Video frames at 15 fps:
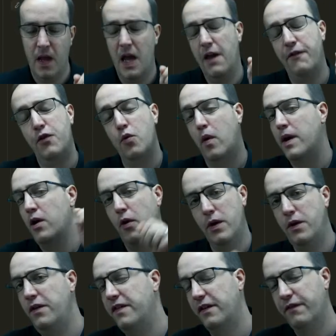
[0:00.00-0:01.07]
If you are
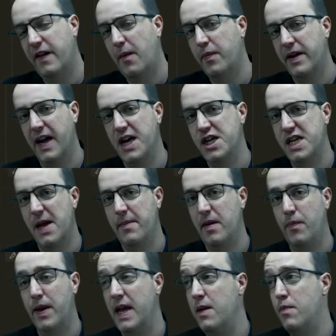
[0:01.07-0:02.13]
not using Fabrication
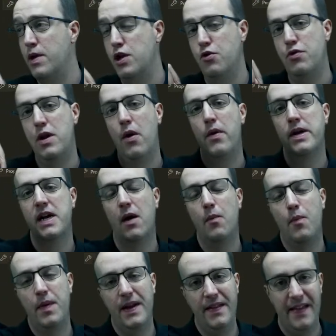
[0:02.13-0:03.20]
MEP, but you know a
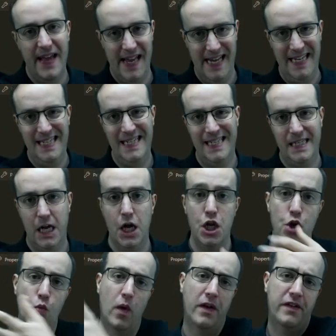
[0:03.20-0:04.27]
company that is,
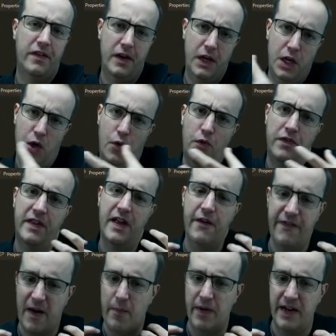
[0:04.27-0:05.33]
and you want to use their
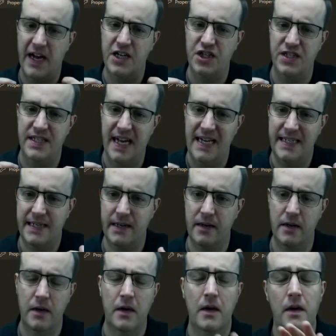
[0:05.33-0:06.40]
fabrication data,
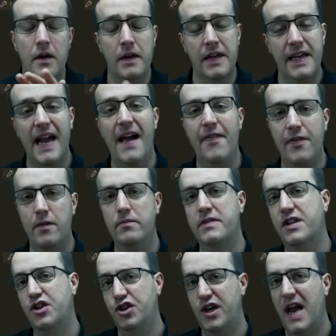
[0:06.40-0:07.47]
get them
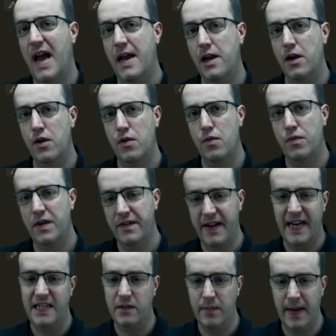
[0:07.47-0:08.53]
to share you the
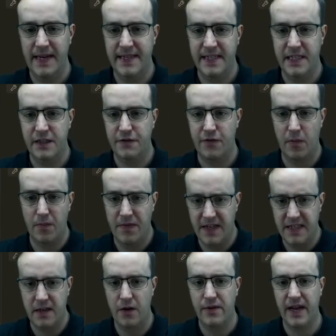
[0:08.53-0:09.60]
databases from
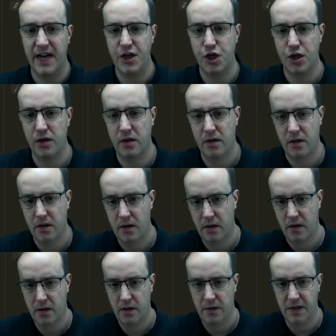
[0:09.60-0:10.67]
this location.
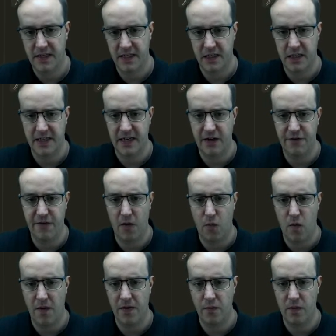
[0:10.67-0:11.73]
This is the default
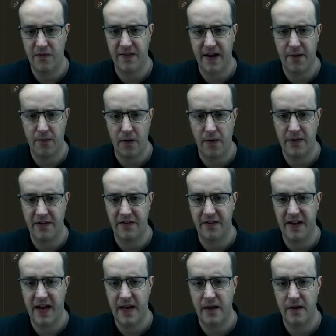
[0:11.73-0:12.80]
one that we've downloaded
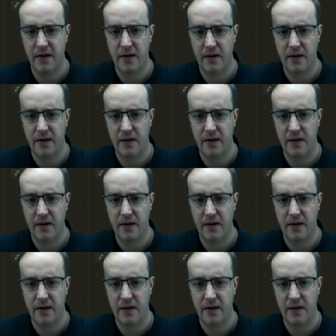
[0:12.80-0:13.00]
today.